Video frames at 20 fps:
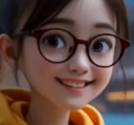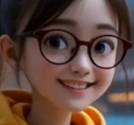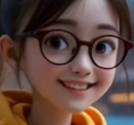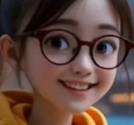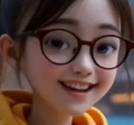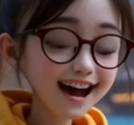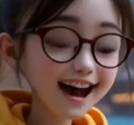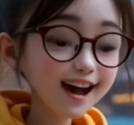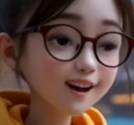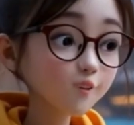
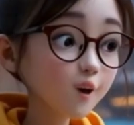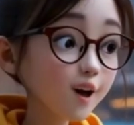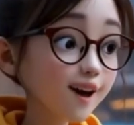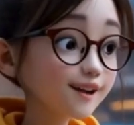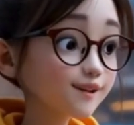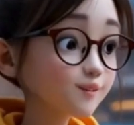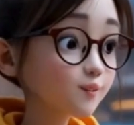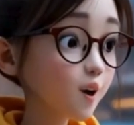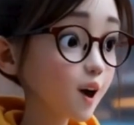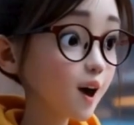
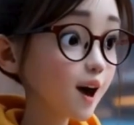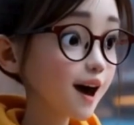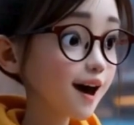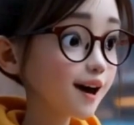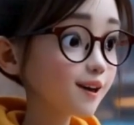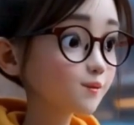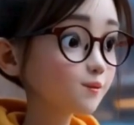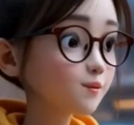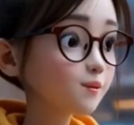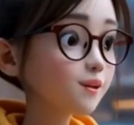What?
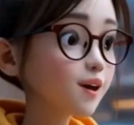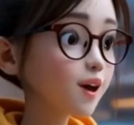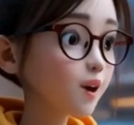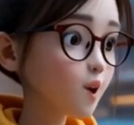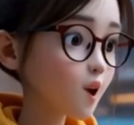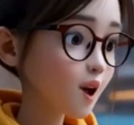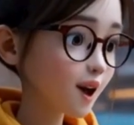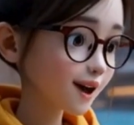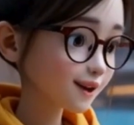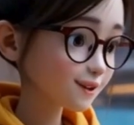I just
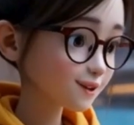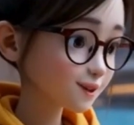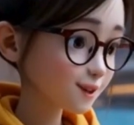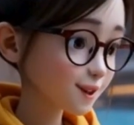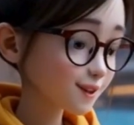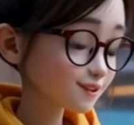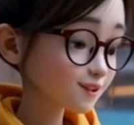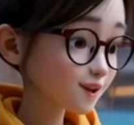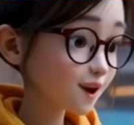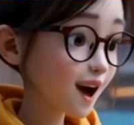beat the boss
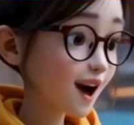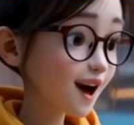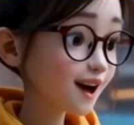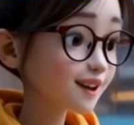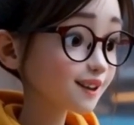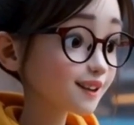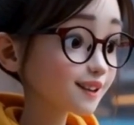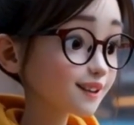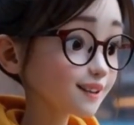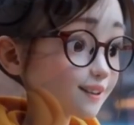
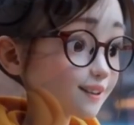level.